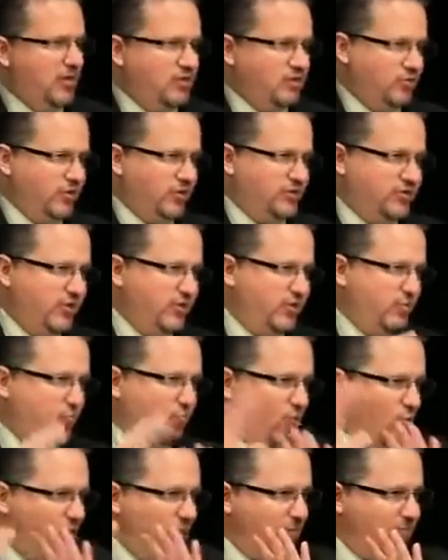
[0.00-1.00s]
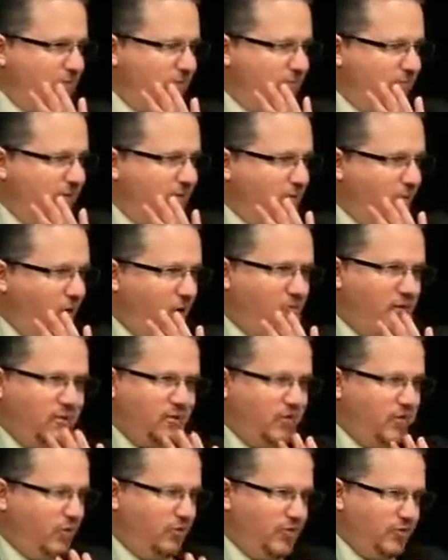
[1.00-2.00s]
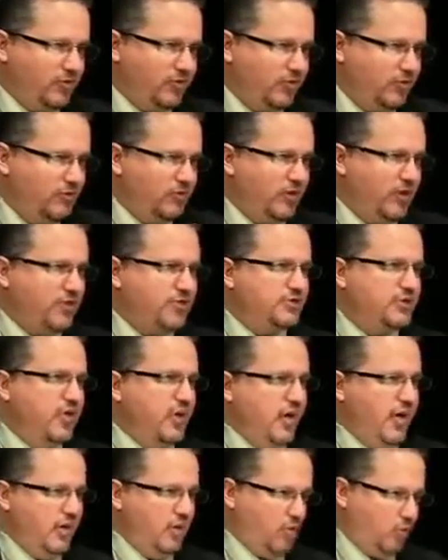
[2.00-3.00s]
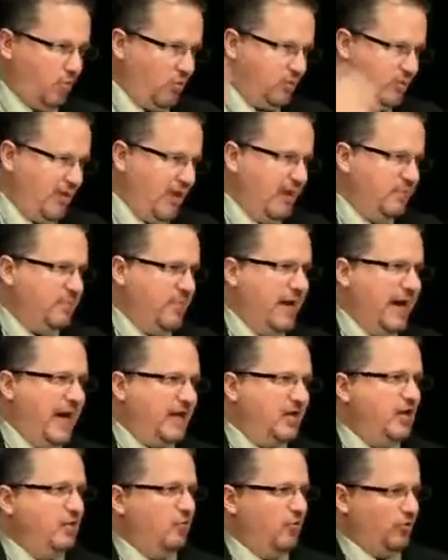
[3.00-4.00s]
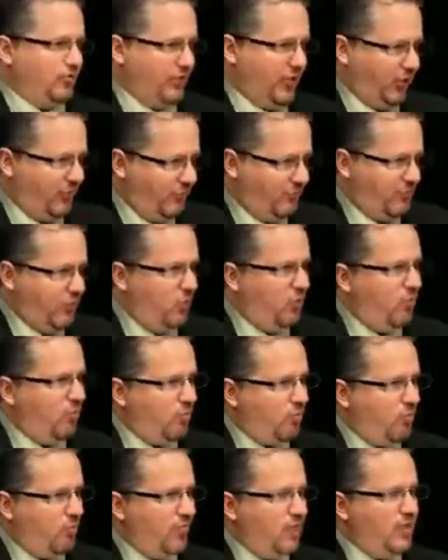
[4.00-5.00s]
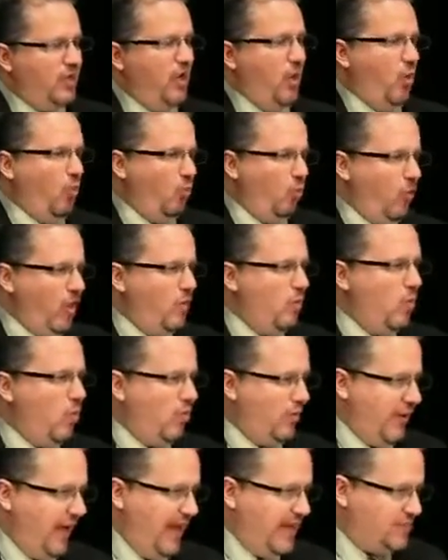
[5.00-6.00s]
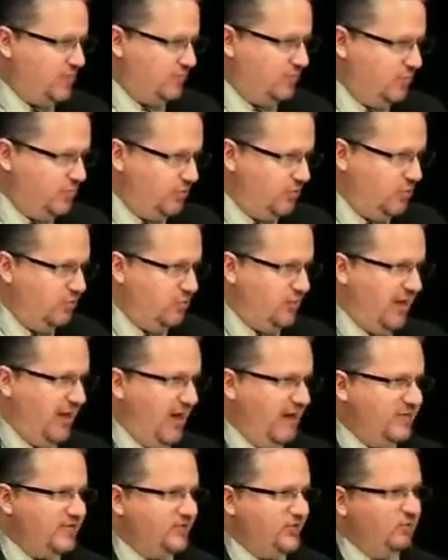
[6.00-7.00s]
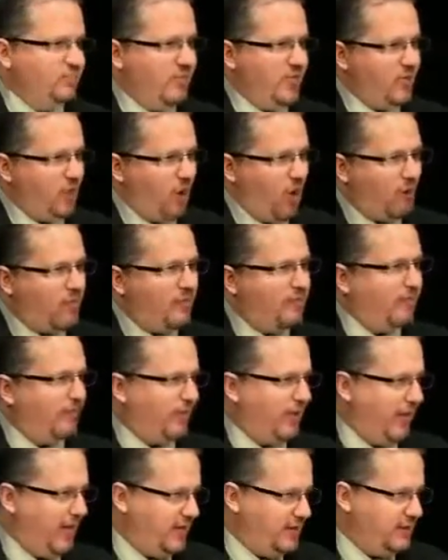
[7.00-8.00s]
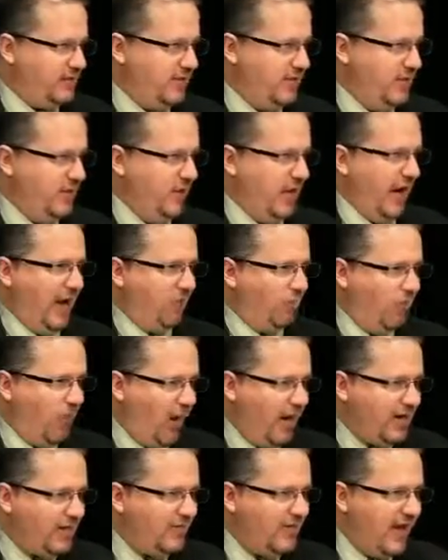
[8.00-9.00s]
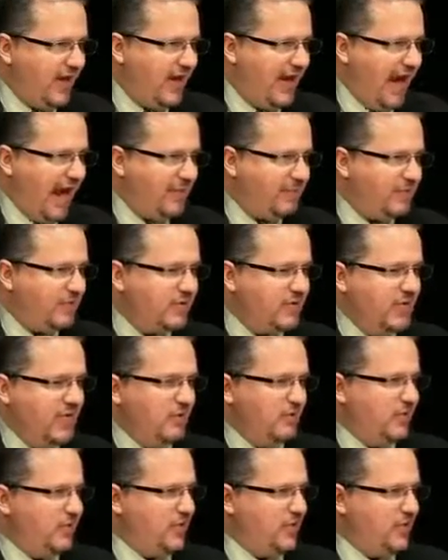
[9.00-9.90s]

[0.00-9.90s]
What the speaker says: So he sent the word up to the Big Army that they wouldn't do this, and the word came back, "Well, tell them, don't worry, we won't ask them to do that." So Big Army blinked. And why did that happen?